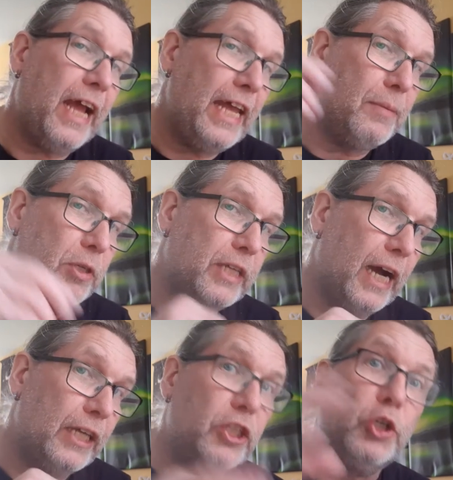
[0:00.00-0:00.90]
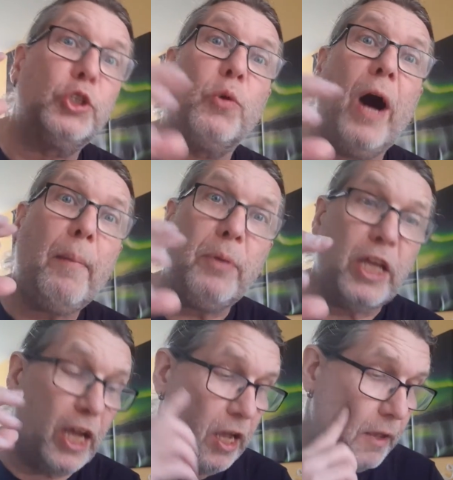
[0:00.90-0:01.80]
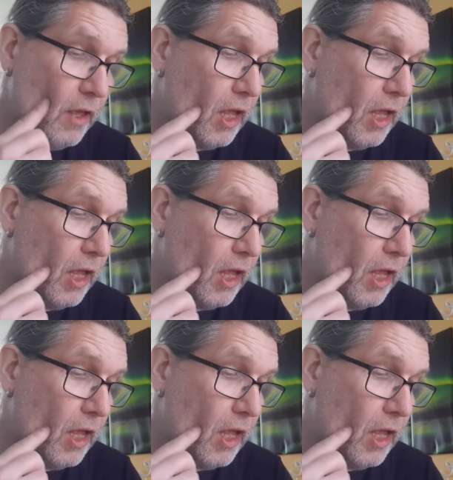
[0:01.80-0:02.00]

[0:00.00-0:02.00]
animal guide to show up here,